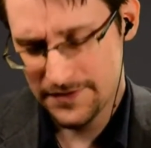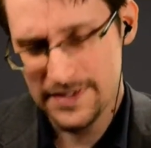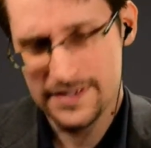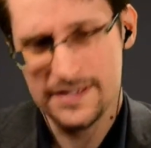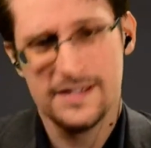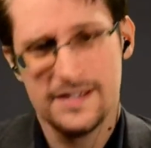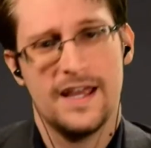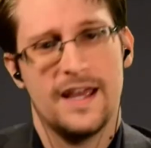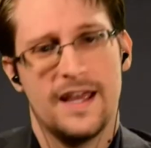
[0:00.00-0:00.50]
And if
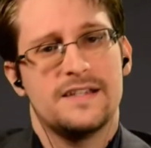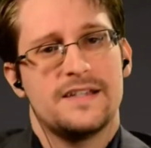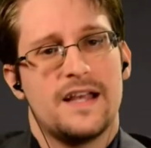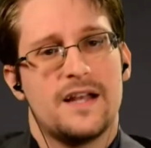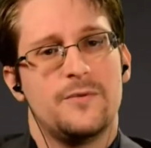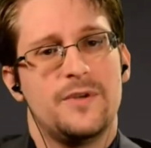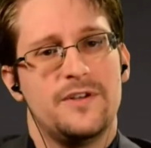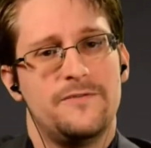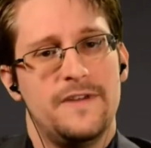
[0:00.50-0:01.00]
this is the
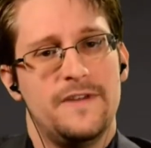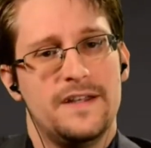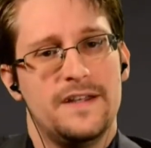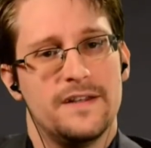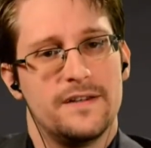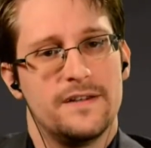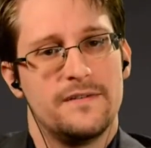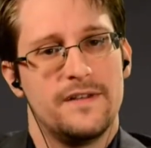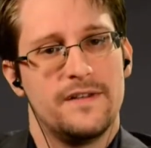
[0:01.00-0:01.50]
case, how do we
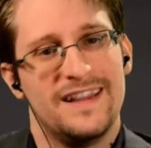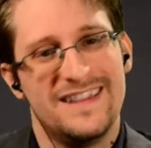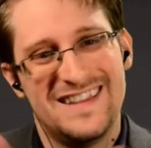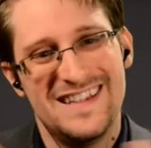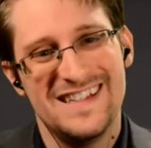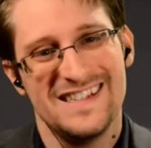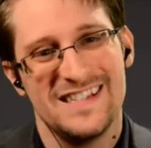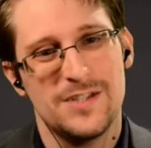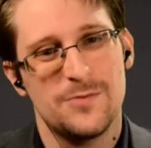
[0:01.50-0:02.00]
defend it?
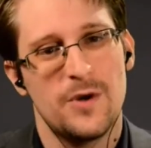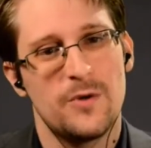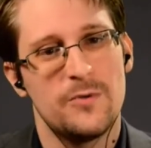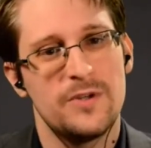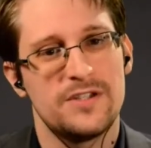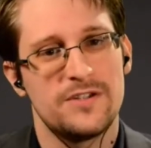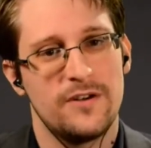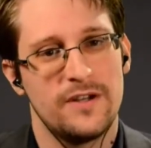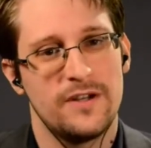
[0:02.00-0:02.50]
And this is
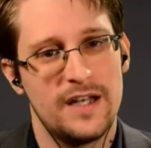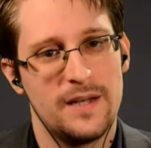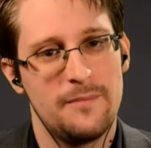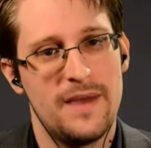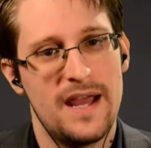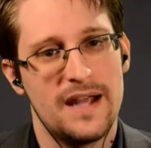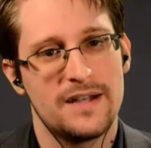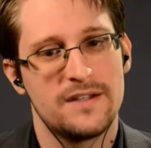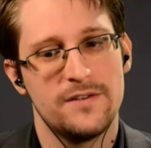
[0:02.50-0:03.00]
where we start
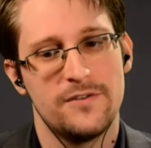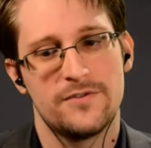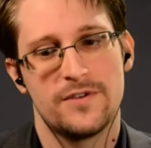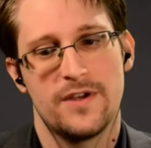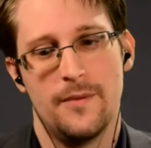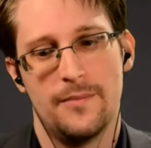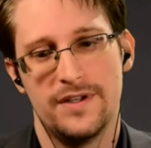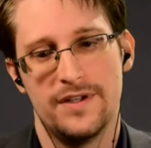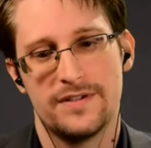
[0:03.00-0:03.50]
getting back to
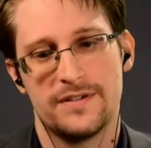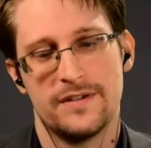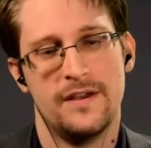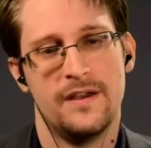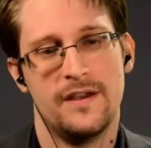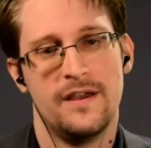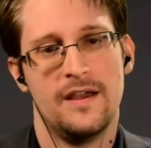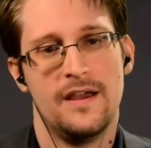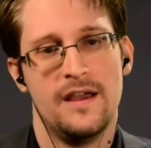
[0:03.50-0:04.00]
those
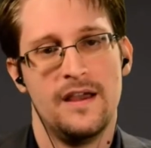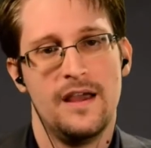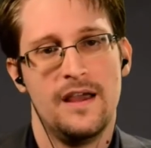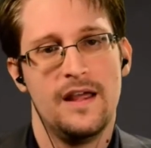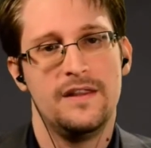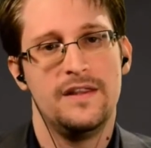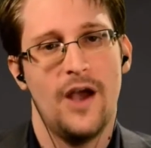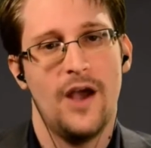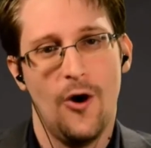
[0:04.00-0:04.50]
companies.
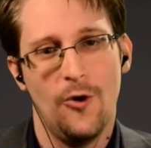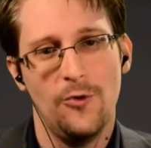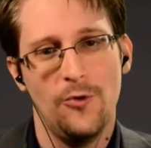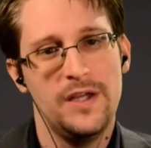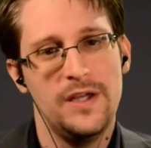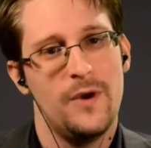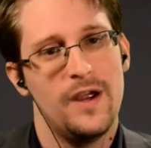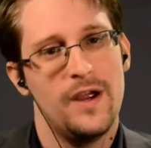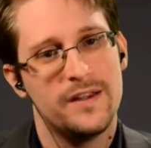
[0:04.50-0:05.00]
The
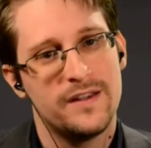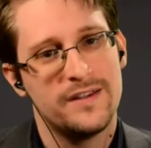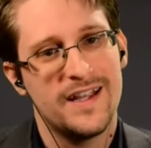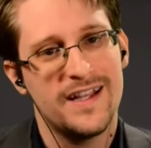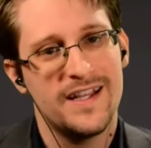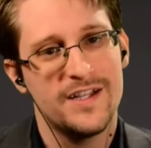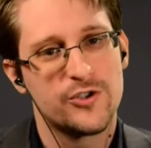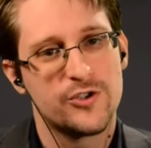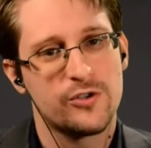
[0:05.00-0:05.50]
only way
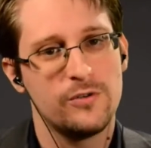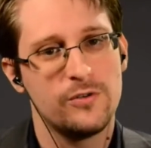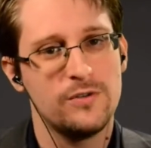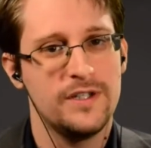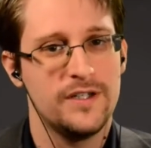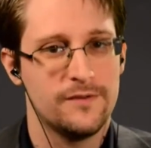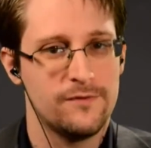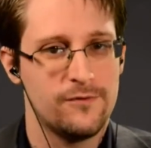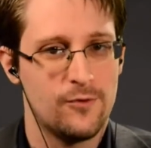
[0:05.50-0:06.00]
that they can
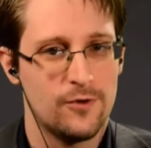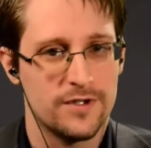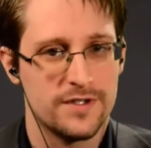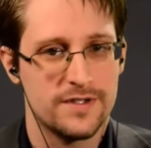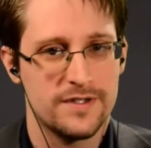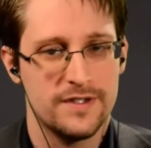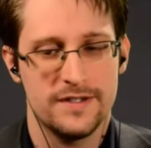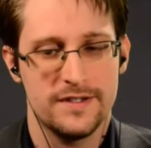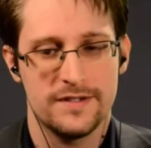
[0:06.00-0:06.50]
truly
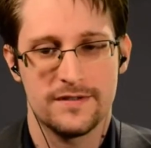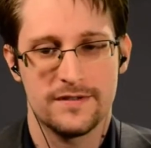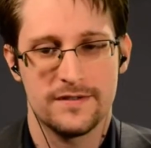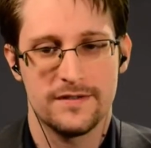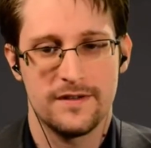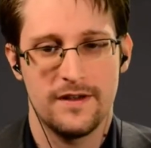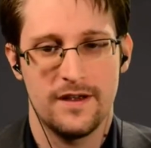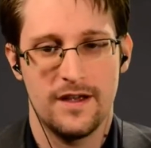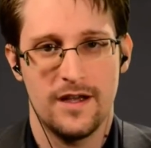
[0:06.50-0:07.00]
enforce
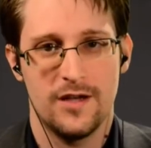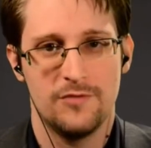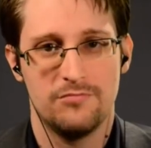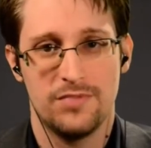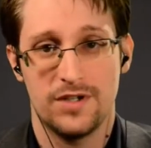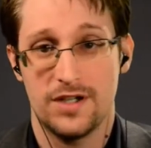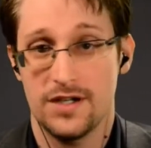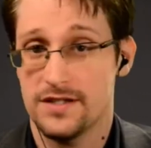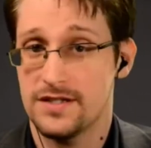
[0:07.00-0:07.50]
this,
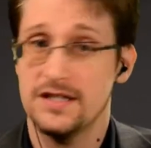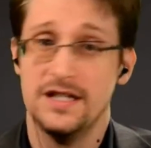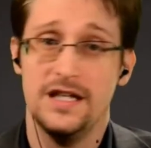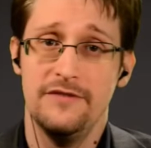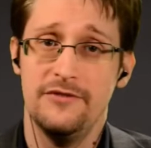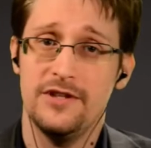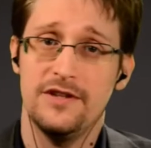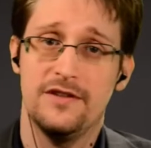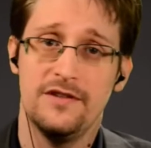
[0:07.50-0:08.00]
because
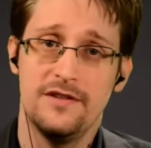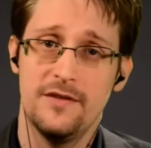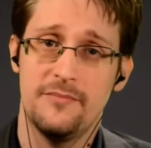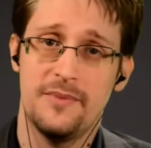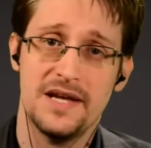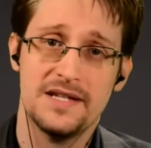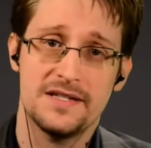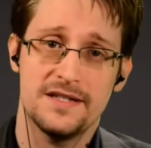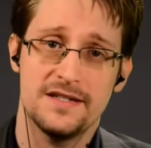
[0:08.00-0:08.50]
even
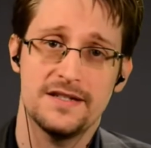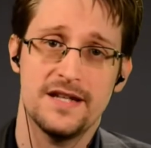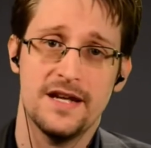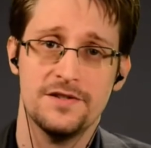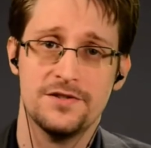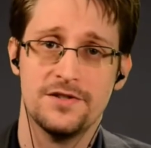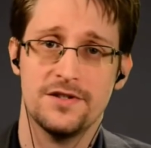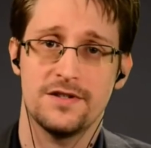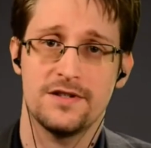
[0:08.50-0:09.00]
the best
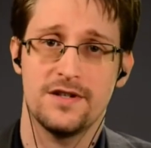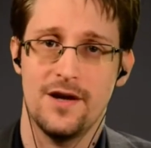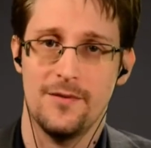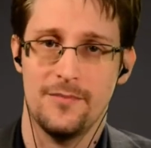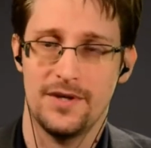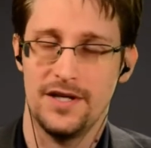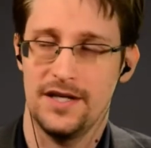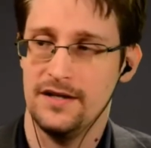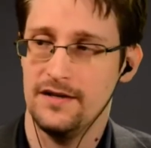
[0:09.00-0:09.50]
intentioned
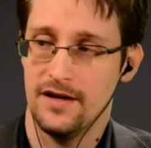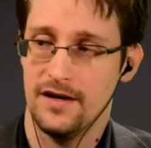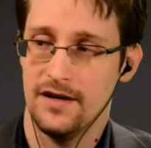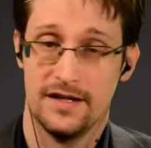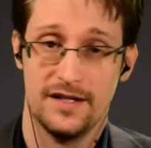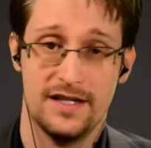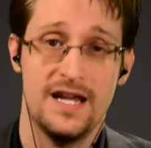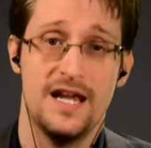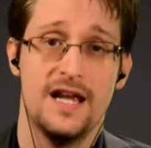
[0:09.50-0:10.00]
company
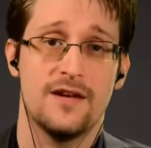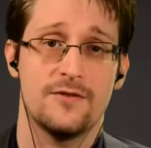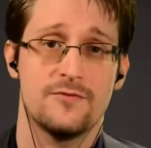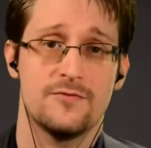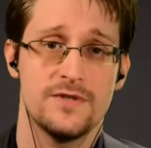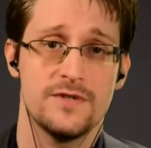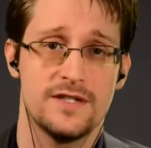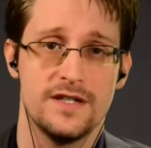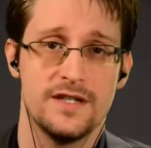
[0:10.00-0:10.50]

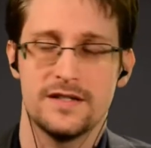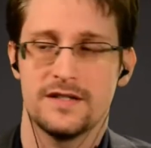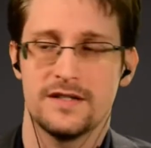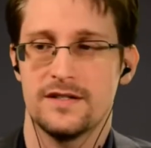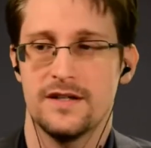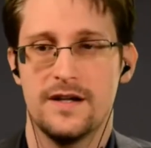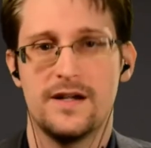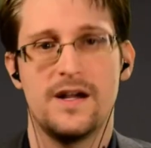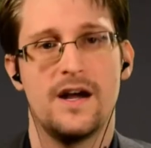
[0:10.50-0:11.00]
can't
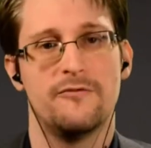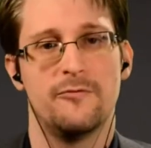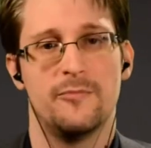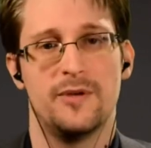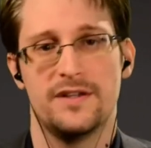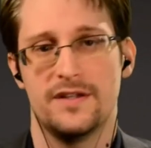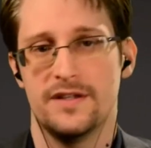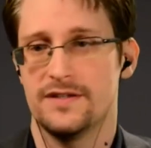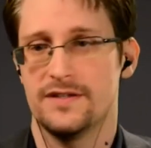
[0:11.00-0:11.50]
resist a
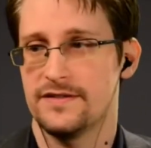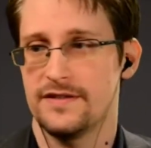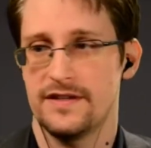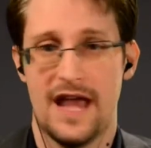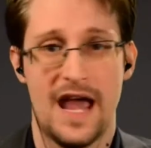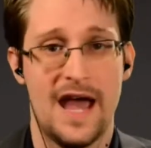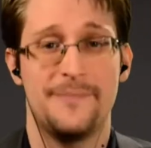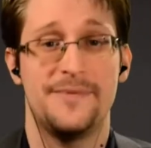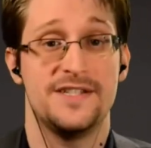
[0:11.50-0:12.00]
government
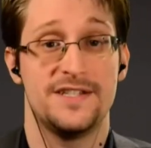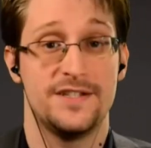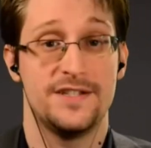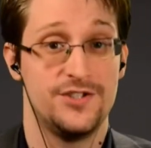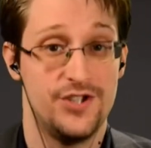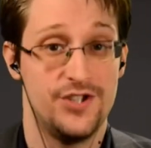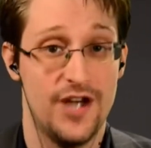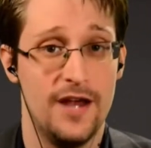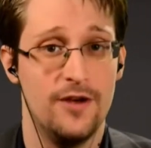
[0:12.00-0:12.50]
that's happy
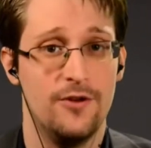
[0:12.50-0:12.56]
to